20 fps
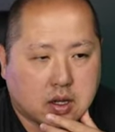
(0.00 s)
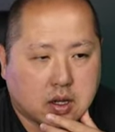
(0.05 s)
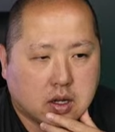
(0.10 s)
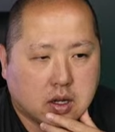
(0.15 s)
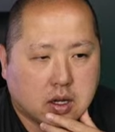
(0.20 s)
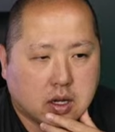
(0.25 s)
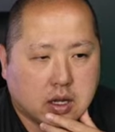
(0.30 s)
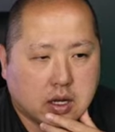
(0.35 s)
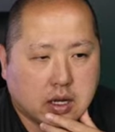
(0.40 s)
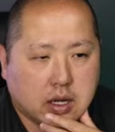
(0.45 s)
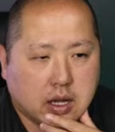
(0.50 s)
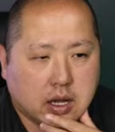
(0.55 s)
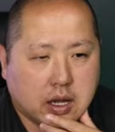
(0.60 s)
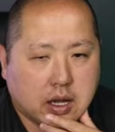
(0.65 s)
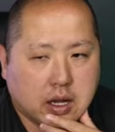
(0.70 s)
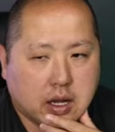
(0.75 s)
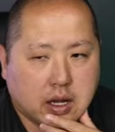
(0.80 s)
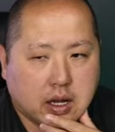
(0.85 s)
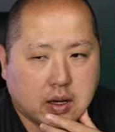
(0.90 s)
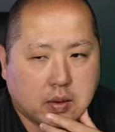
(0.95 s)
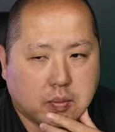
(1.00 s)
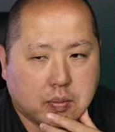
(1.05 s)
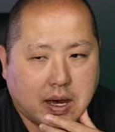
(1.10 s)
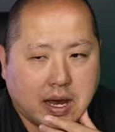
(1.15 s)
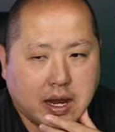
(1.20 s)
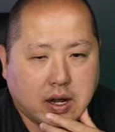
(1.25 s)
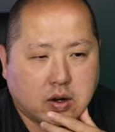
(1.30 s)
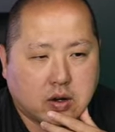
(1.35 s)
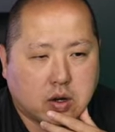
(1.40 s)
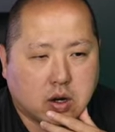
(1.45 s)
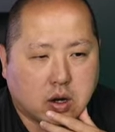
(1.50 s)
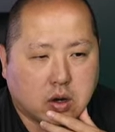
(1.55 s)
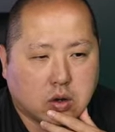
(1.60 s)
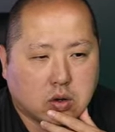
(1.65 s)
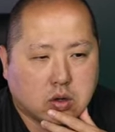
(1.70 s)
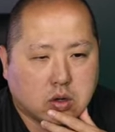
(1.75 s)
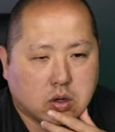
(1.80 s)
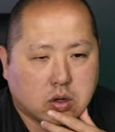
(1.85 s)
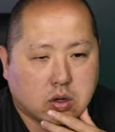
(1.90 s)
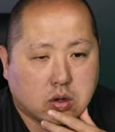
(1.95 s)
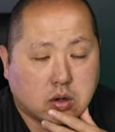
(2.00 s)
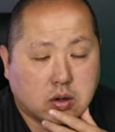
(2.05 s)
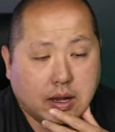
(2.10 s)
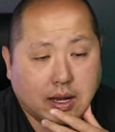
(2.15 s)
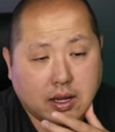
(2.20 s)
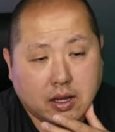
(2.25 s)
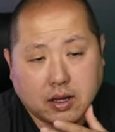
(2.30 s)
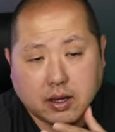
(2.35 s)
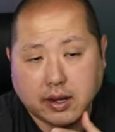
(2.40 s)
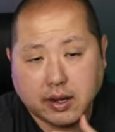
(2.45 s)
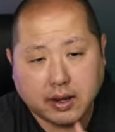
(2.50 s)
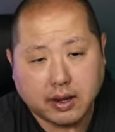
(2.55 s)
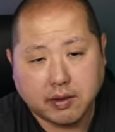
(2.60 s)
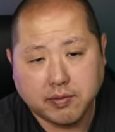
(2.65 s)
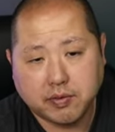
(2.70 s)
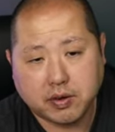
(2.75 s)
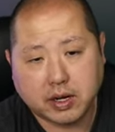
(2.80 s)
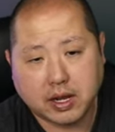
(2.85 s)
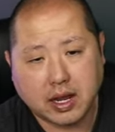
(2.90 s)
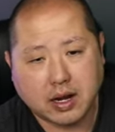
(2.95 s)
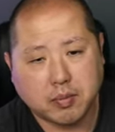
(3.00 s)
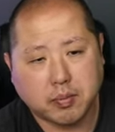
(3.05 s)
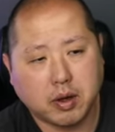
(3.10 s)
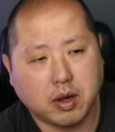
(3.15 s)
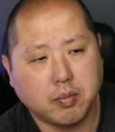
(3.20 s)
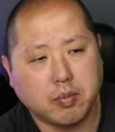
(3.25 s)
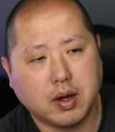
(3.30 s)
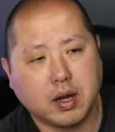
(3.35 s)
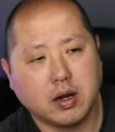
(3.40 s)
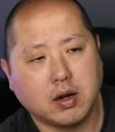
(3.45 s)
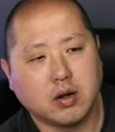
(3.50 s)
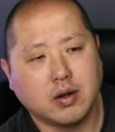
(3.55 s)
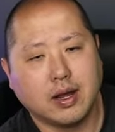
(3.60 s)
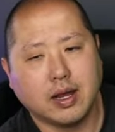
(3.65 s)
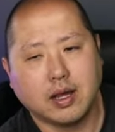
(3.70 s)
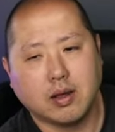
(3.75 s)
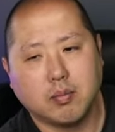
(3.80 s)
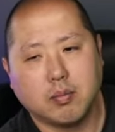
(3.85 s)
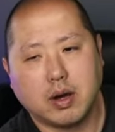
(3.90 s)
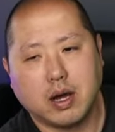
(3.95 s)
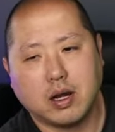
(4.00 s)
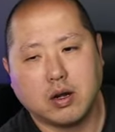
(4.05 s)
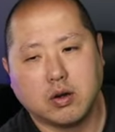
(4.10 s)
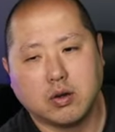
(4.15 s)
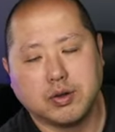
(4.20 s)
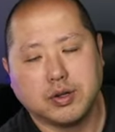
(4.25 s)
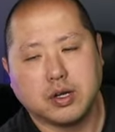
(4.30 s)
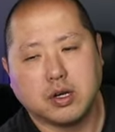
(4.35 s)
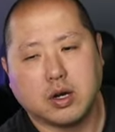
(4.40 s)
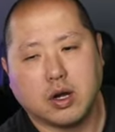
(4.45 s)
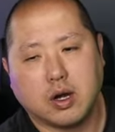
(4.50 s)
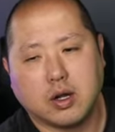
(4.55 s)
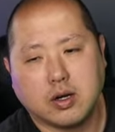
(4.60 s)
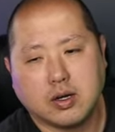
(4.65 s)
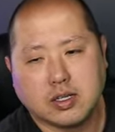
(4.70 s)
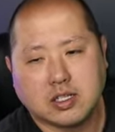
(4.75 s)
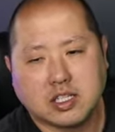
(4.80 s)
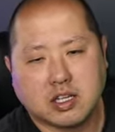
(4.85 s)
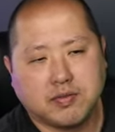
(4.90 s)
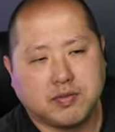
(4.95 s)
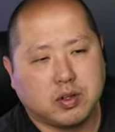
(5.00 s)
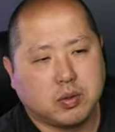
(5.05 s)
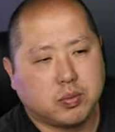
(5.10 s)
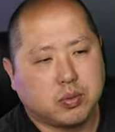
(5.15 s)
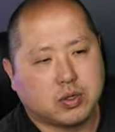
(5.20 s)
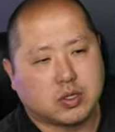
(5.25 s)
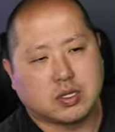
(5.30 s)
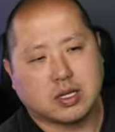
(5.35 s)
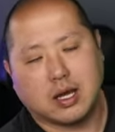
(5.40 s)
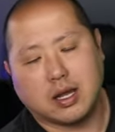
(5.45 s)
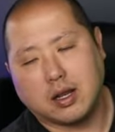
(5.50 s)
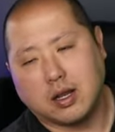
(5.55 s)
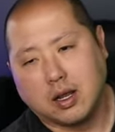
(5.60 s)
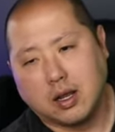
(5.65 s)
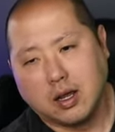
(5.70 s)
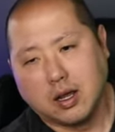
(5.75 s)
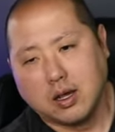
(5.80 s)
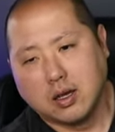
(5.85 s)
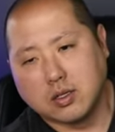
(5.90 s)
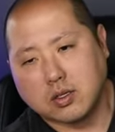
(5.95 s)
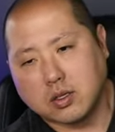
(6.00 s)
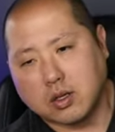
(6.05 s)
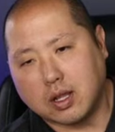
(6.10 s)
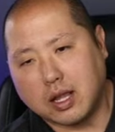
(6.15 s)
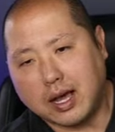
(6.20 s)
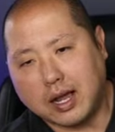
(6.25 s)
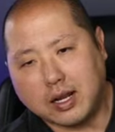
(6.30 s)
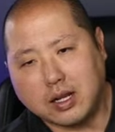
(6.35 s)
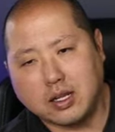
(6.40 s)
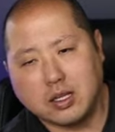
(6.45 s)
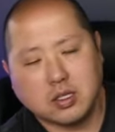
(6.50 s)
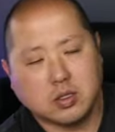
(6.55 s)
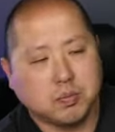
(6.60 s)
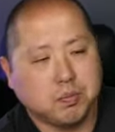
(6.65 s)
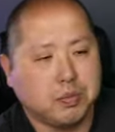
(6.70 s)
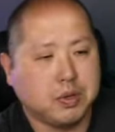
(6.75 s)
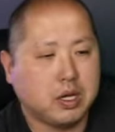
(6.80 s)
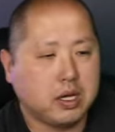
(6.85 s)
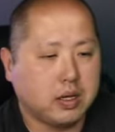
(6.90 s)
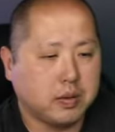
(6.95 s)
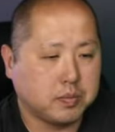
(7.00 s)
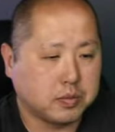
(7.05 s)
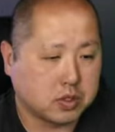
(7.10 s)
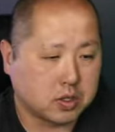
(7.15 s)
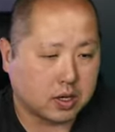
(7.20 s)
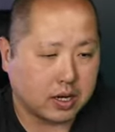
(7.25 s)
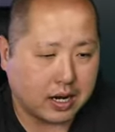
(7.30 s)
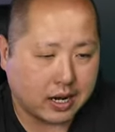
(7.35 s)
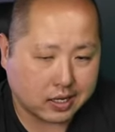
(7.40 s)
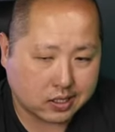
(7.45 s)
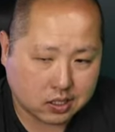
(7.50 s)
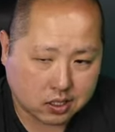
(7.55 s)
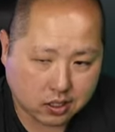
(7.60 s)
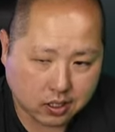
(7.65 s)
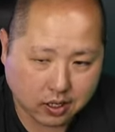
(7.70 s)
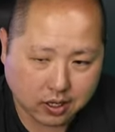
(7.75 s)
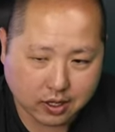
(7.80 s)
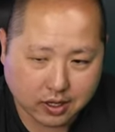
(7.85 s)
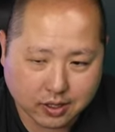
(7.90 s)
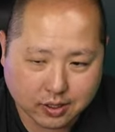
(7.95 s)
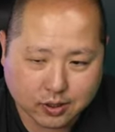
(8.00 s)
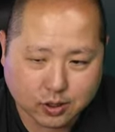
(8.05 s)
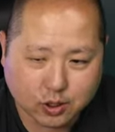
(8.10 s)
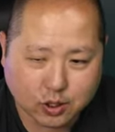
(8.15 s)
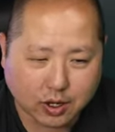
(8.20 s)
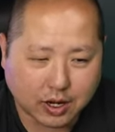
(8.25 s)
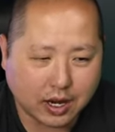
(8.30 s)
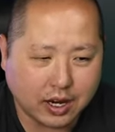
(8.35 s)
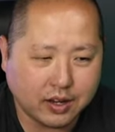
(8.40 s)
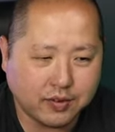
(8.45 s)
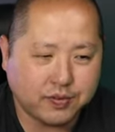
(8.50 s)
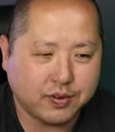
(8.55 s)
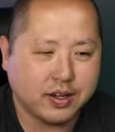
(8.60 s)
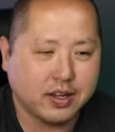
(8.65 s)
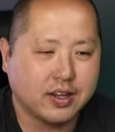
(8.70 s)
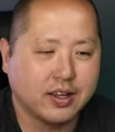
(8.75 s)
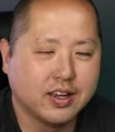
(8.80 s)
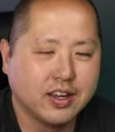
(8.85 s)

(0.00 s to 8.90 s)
And then Myro. I forgot about Myro. I got Myro in here, 117%. So a lot of these memes are actually driving